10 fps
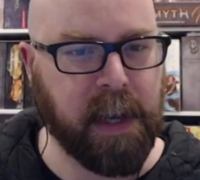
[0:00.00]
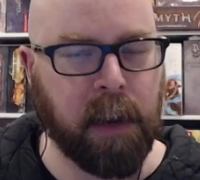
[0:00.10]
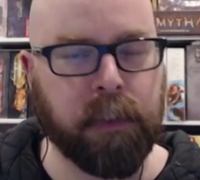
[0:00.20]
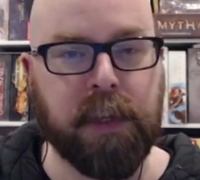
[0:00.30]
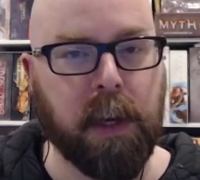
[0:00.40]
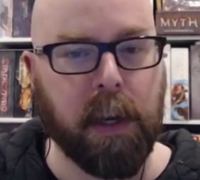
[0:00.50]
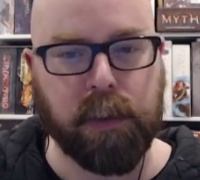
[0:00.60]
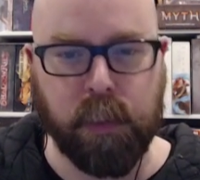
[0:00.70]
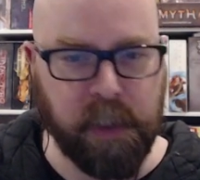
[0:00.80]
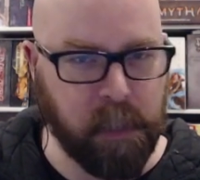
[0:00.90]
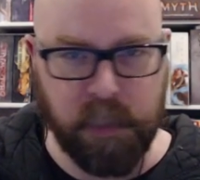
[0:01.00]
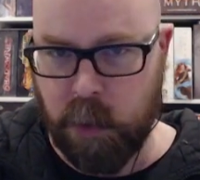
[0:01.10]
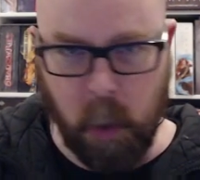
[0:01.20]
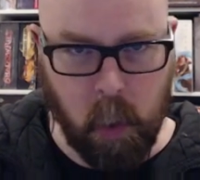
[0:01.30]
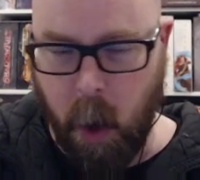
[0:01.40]
out, so there's
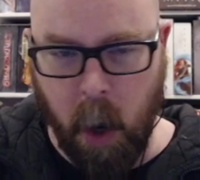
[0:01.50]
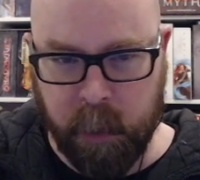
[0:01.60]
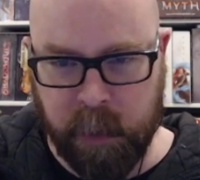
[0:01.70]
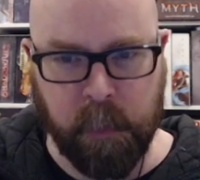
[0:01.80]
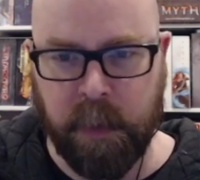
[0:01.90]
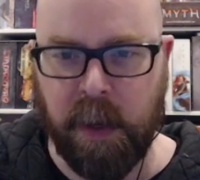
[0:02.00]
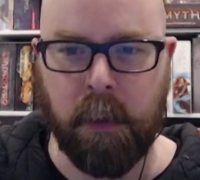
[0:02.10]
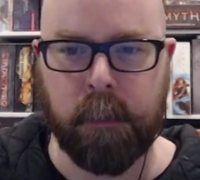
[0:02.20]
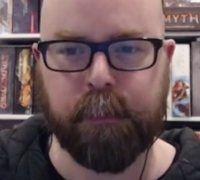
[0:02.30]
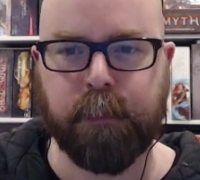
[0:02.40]
no audio there.